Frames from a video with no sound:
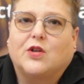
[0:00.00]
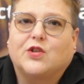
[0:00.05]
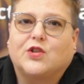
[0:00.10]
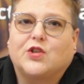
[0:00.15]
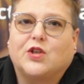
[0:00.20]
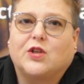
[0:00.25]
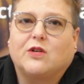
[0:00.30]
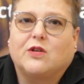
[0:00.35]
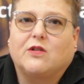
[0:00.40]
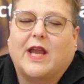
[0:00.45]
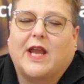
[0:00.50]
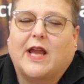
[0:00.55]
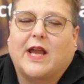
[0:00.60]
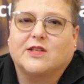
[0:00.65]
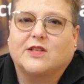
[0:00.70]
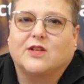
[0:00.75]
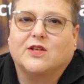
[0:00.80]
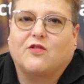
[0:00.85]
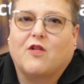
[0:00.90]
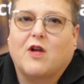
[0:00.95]
to
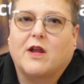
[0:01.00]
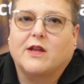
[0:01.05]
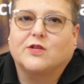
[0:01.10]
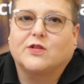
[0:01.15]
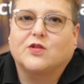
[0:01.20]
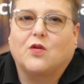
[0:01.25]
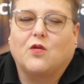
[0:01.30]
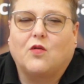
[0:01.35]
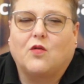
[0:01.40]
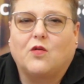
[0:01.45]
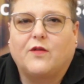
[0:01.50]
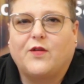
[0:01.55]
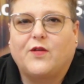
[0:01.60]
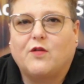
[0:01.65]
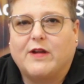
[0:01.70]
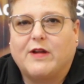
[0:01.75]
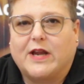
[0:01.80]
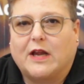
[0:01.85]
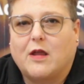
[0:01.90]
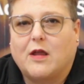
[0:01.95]
categorise all of
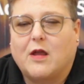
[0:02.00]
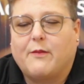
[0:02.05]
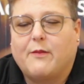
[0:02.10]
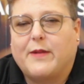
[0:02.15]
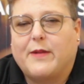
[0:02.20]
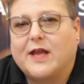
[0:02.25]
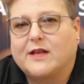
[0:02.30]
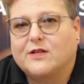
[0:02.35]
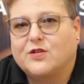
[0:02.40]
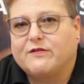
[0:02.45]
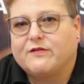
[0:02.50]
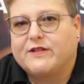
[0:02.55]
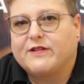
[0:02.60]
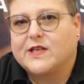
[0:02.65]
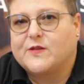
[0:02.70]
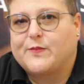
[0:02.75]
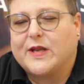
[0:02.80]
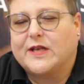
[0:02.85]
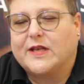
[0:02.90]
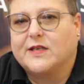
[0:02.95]
your income and your
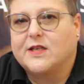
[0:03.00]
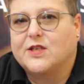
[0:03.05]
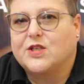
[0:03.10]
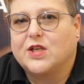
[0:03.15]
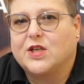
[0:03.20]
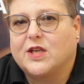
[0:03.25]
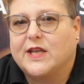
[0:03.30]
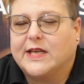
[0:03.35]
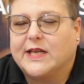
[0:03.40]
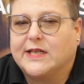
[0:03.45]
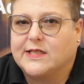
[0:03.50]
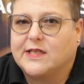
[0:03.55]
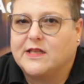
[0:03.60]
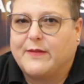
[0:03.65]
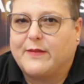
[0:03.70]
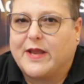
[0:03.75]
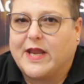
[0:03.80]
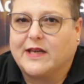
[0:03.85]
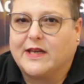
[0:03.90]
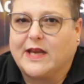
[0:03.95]
expenditure into the
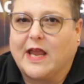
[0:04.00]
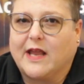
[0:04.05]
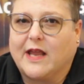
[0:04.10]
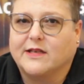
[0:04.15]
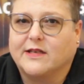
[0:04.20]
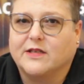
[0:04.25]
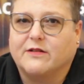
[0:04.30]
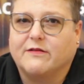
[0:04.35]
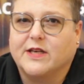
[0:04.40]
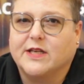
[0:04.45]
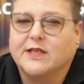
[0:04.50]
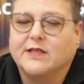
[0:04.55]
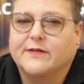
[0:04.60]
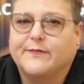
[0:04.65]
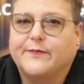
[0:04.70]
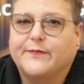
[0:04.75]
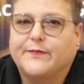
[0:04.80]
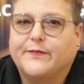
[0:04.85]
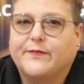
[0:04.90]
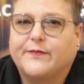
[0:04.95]
main categories.
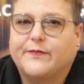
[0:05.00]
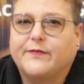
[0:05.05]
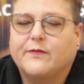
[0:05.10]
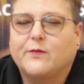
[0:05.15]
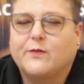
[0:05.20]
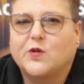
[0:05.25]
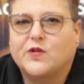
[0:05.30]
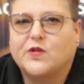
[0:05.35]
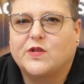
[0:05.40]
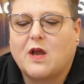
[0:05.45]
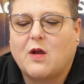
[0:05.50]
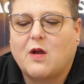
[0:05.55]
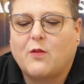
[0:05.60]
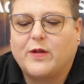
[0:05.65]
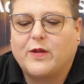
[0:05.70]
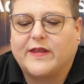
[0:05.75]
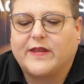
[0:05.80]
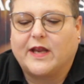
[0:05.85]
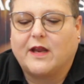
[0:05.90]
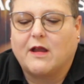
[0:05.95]
We'll start
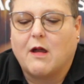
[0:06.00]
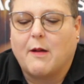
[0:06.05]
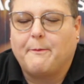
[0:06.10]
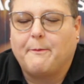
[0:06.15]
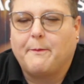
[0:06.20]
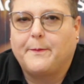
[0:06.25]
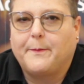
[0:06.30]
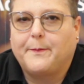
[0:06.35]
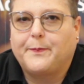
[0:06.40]
with income.